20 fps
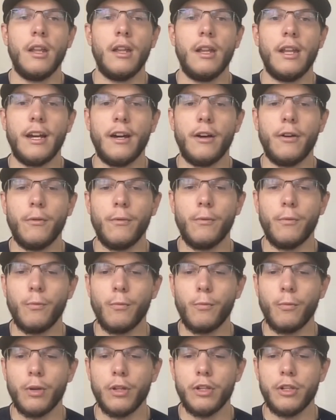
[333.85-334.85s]
Now,
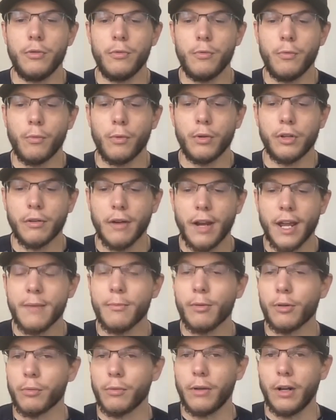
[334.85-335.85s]
when you're
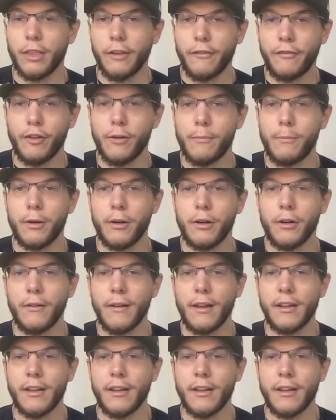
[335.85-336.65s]
able to run the football